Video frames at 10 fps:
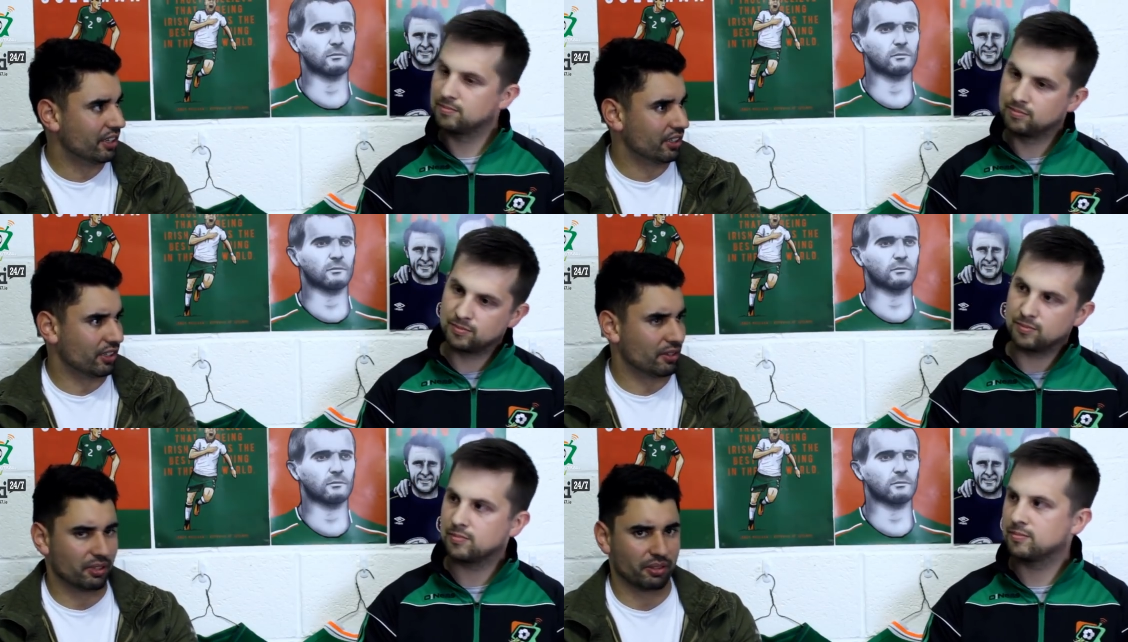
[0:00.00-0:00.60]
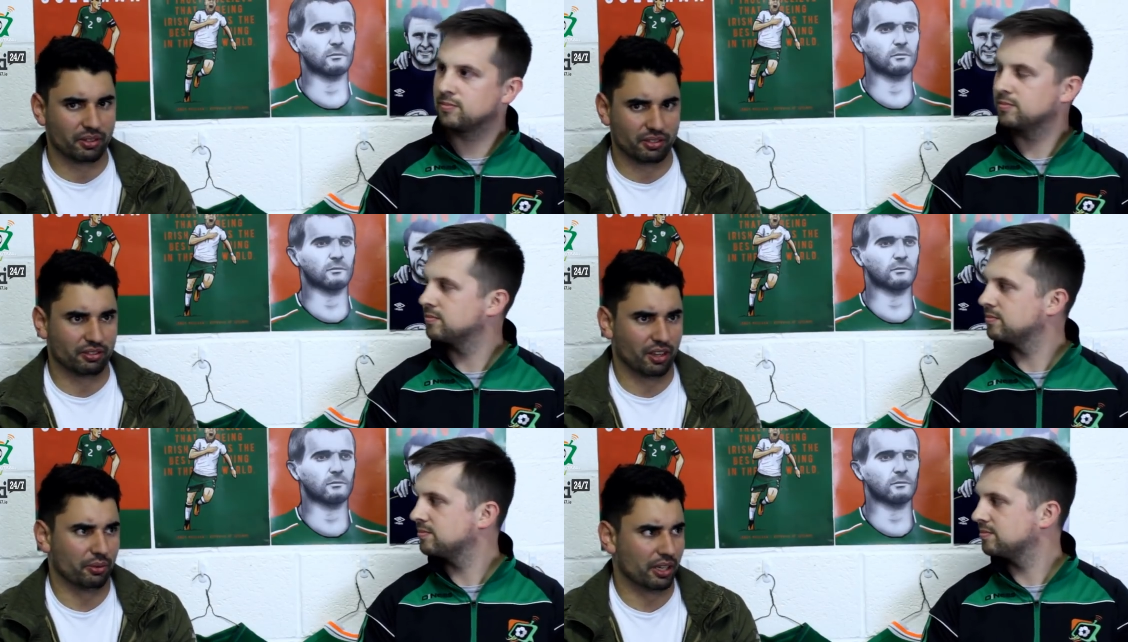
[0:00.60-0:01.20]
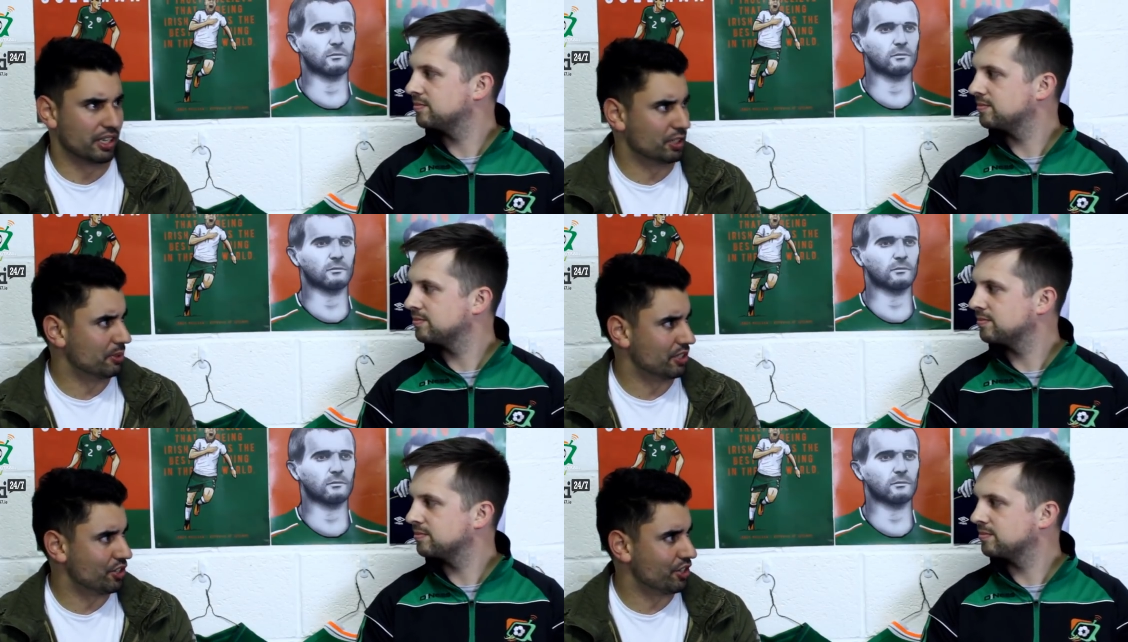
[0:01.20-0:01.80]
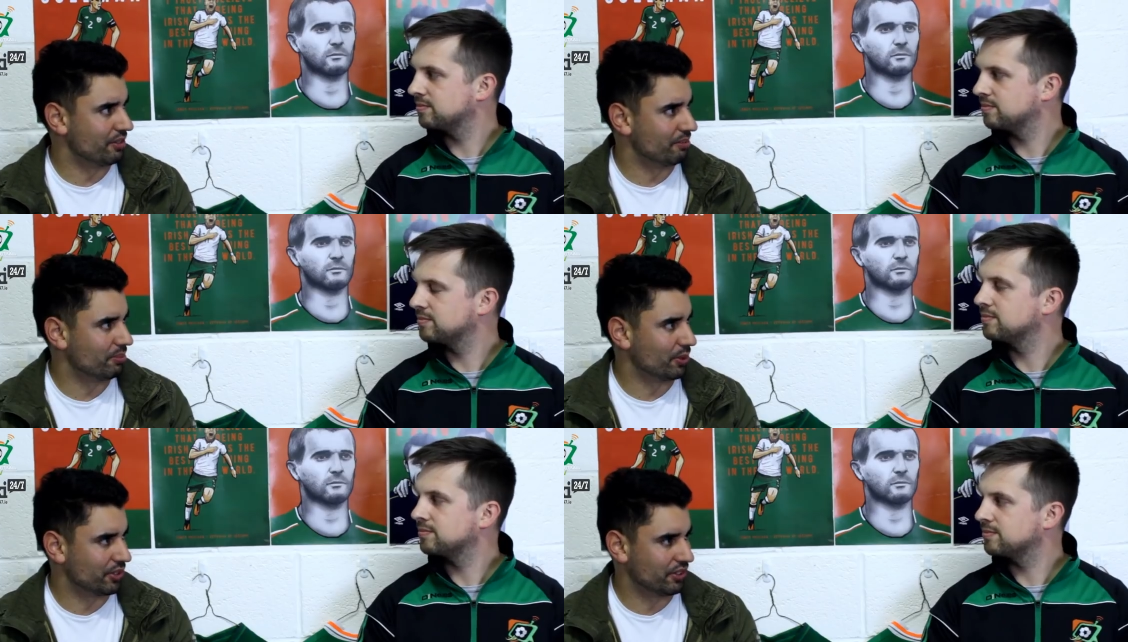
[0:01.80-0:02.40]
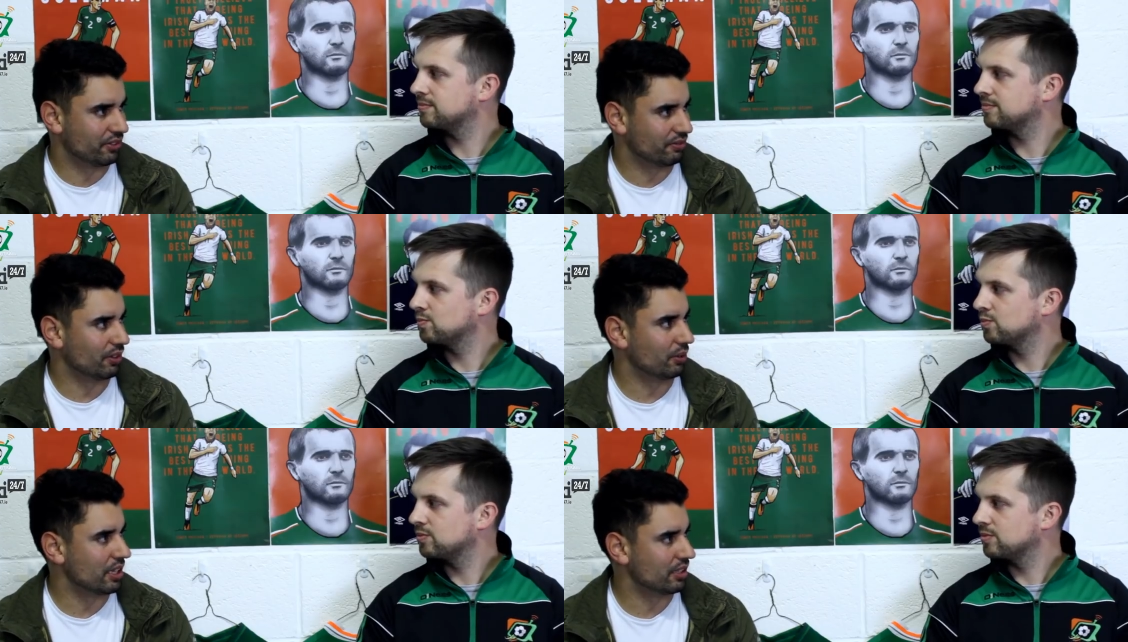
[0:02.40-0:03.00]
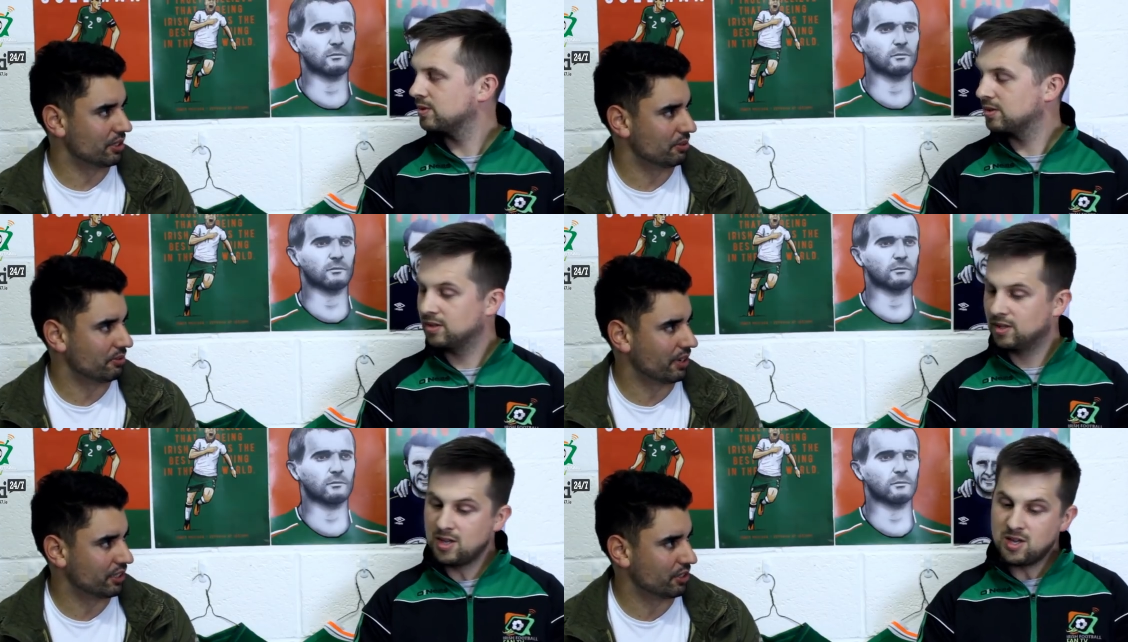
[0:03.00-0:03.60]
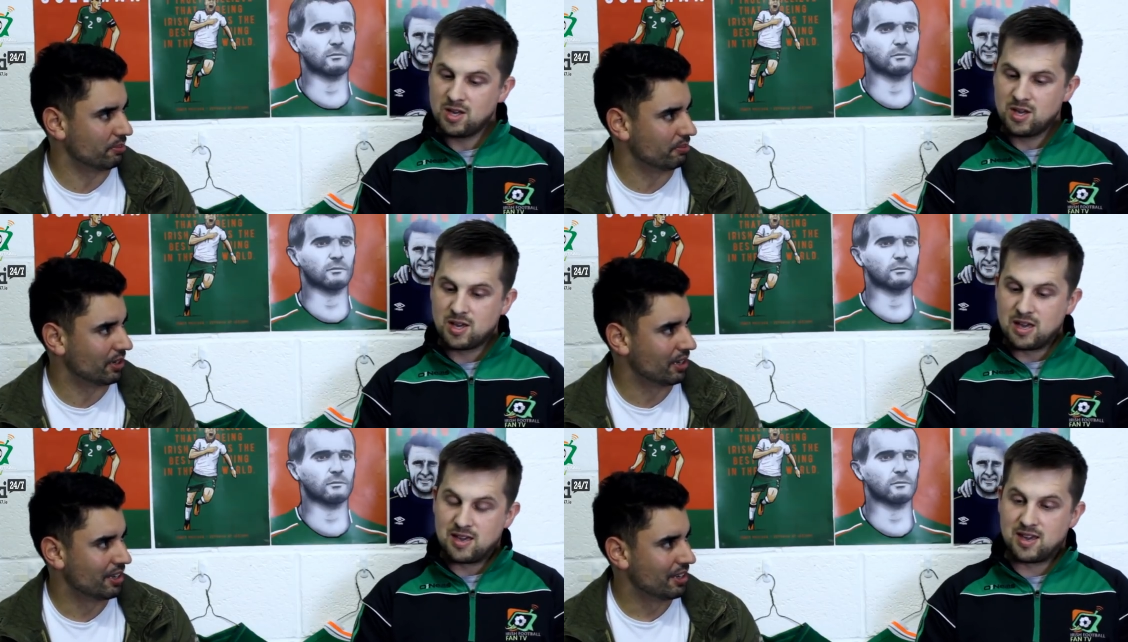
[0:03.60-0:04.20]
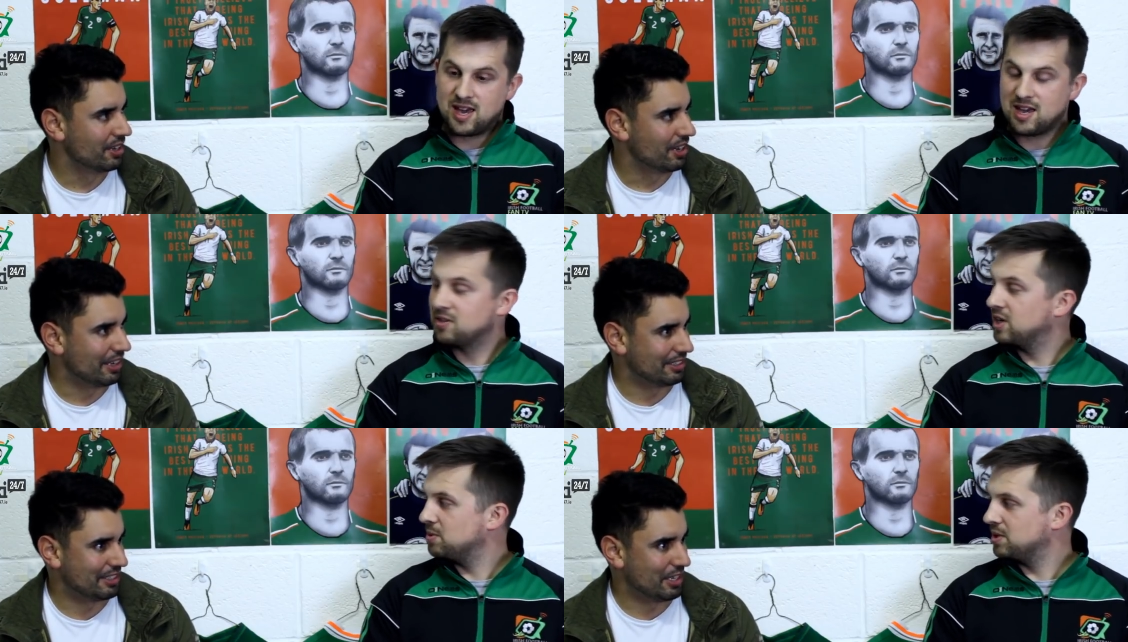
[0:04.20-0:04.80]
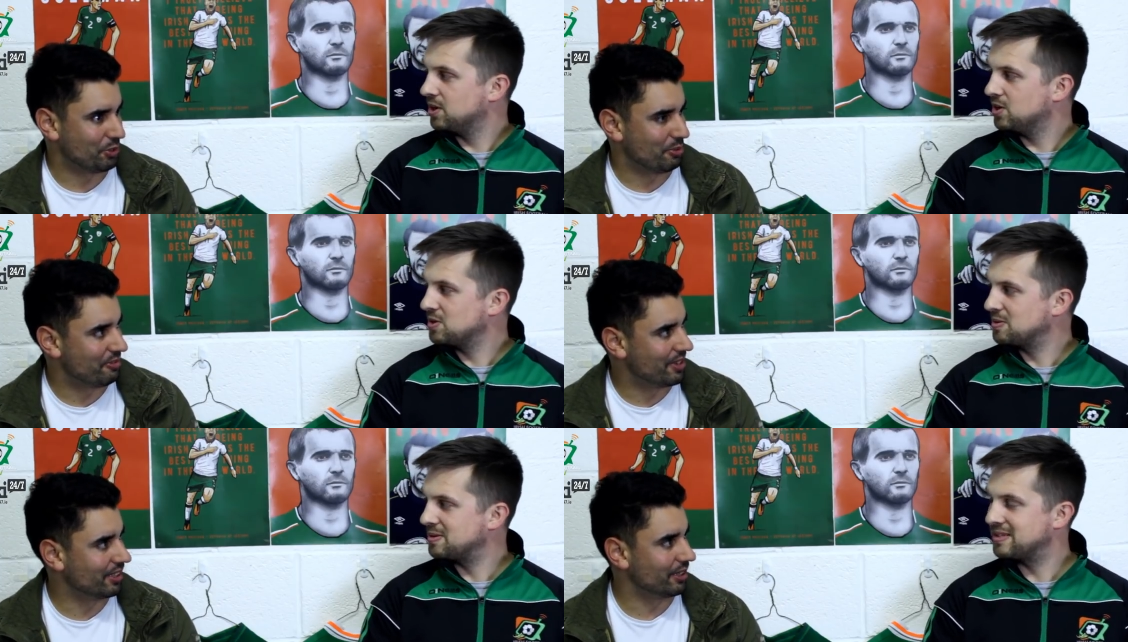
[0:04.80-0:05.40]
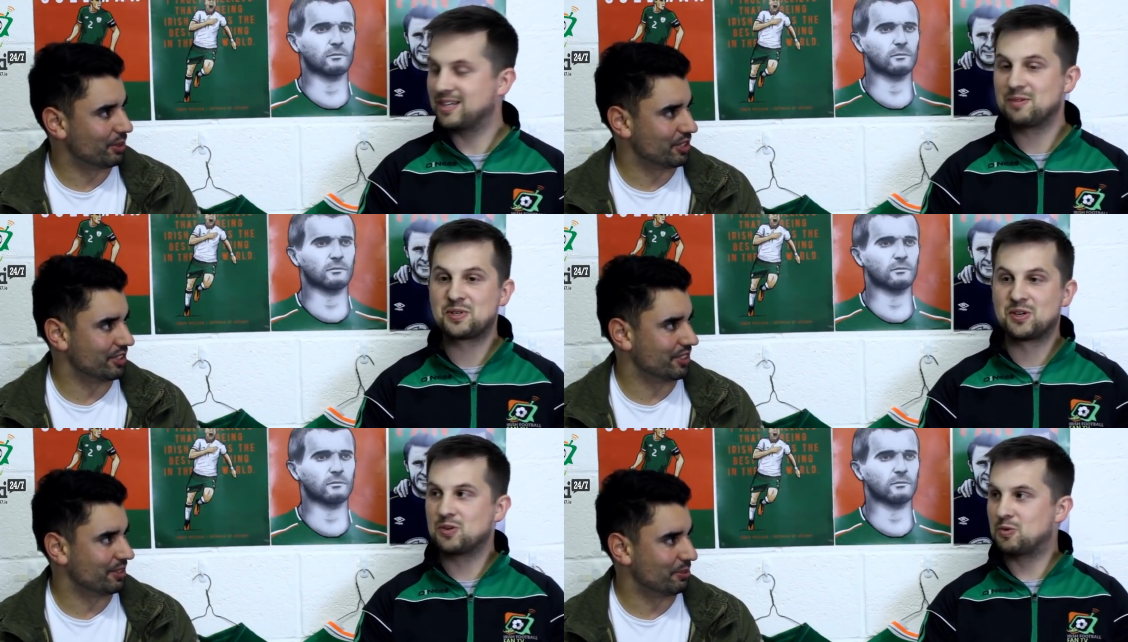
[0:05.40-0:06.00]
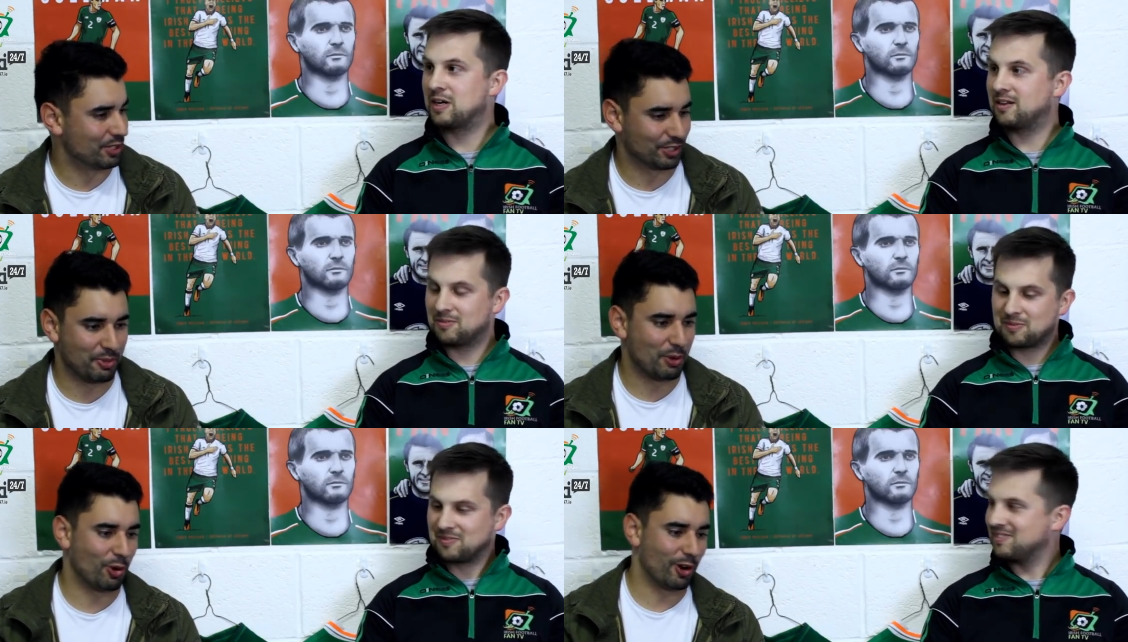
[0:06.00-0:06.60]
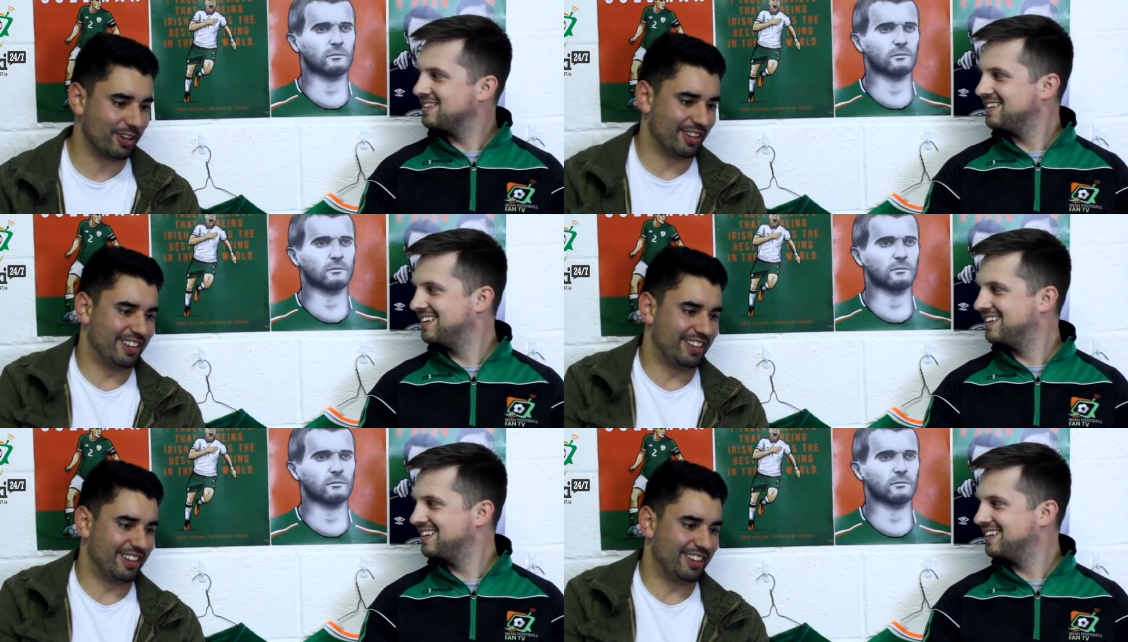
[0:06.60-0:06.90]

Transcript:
Speaker 1: Kind of a, uh, not really his position, but O'Neill seems to fancy him yeah, as there a central midfielder, which is which well, is a bit worrying.